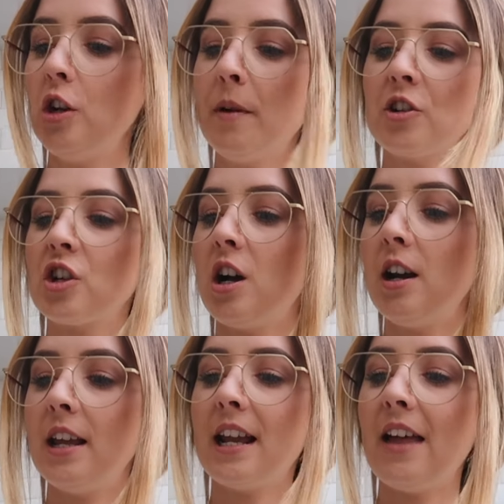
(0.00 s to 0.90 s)
much
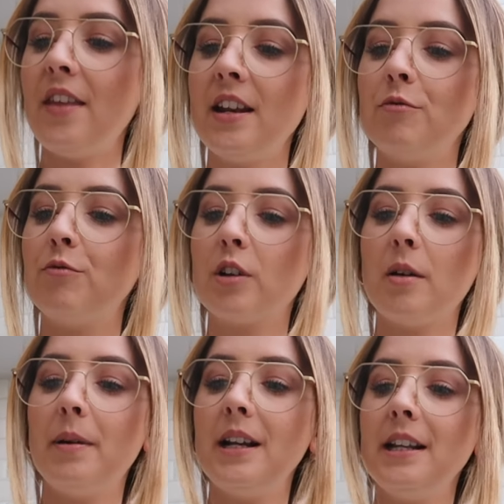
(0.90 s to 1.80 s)
garlic and then it
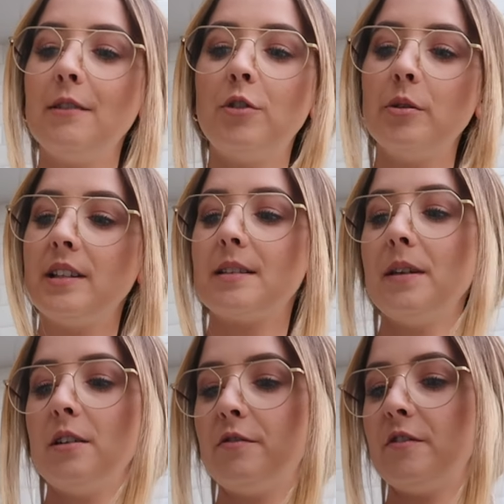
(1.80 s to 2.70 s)
completely ruins the
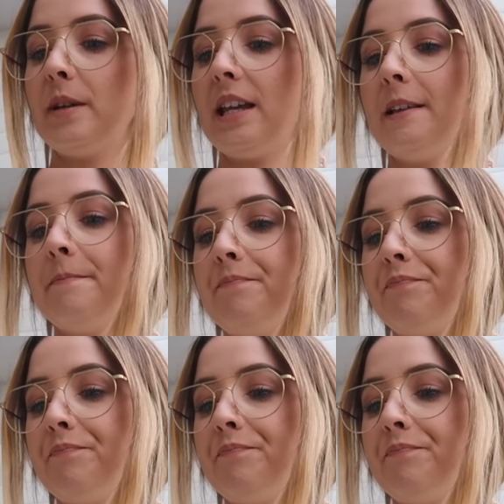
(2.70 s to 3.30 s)
meal for me.